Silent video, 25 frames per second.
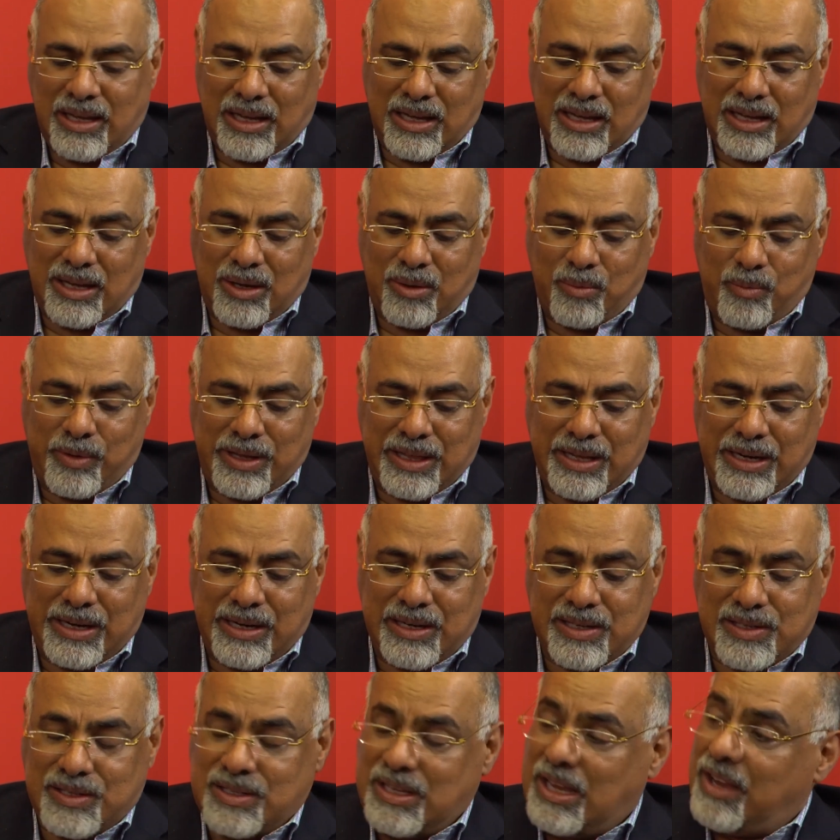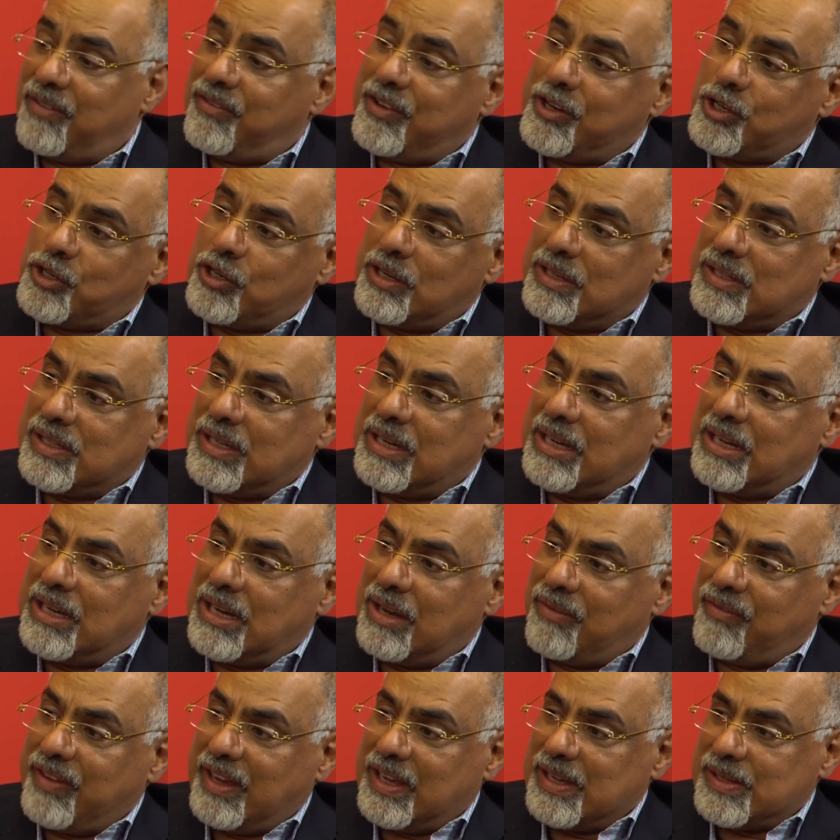whether it is efficiency
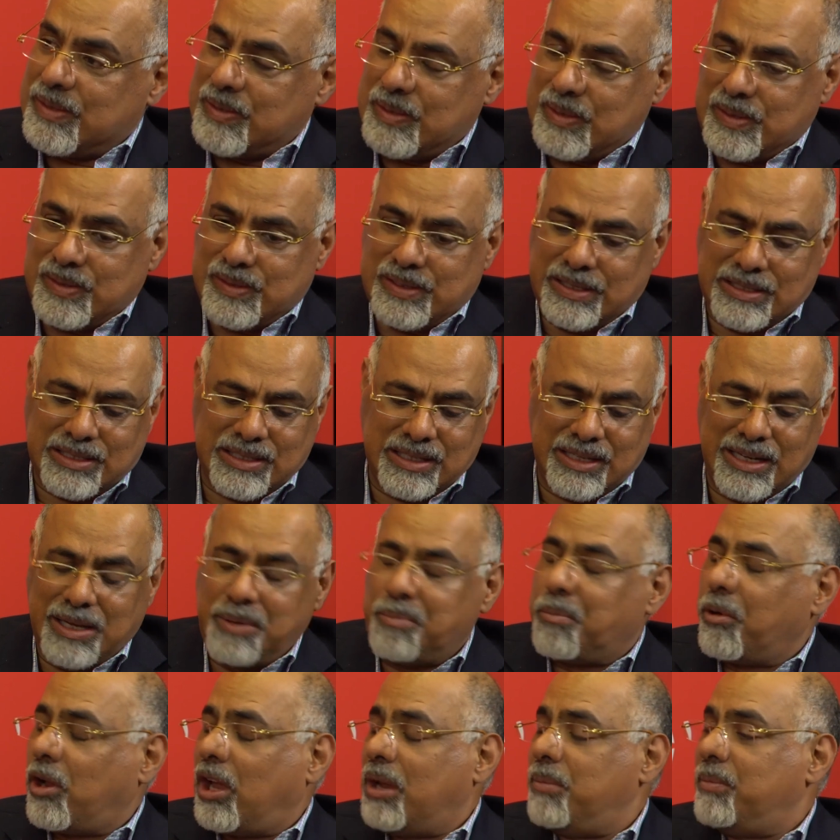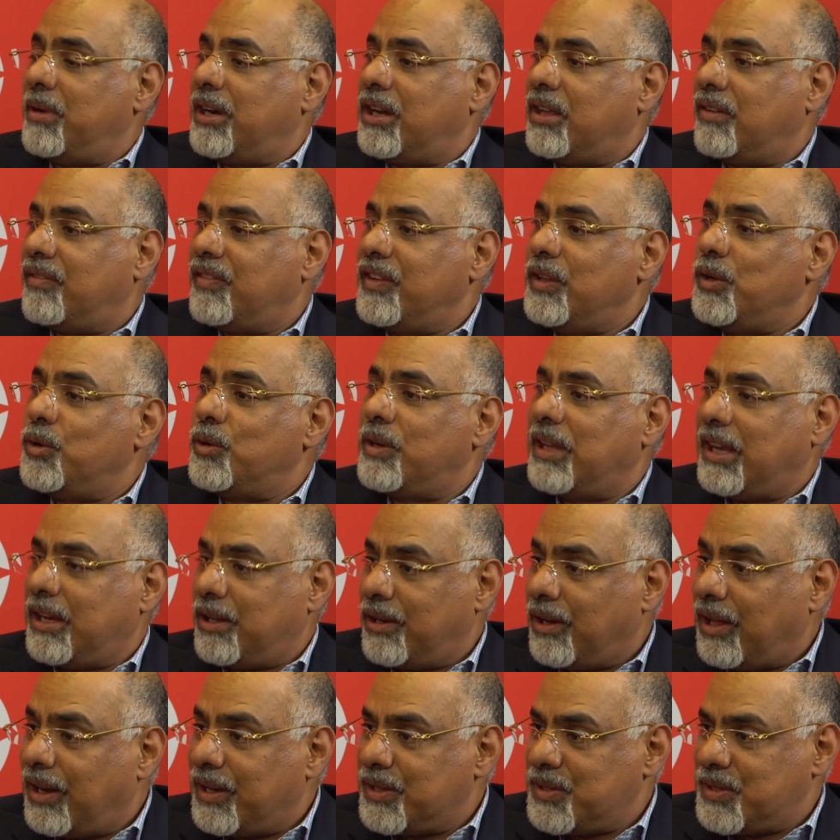and efficacies, it's a deployment of new
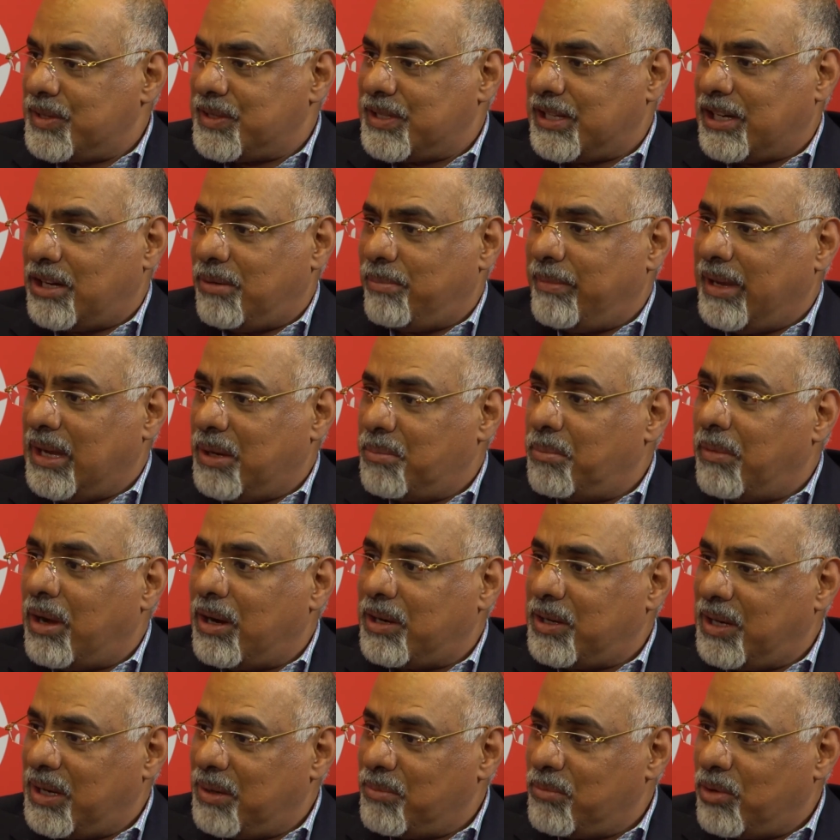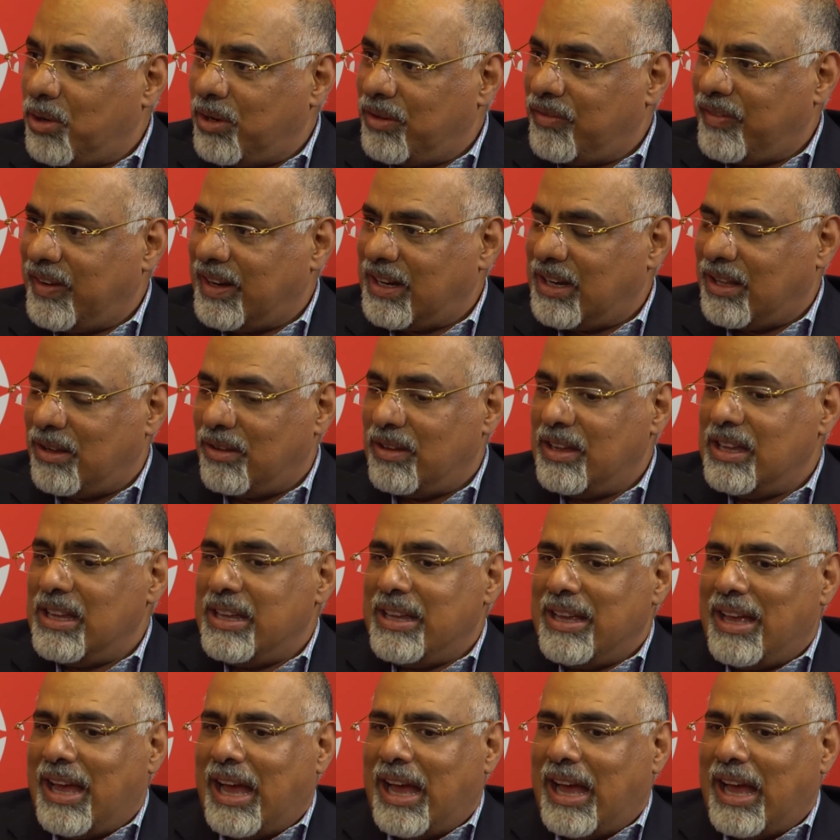technologies that will make marketing more effective.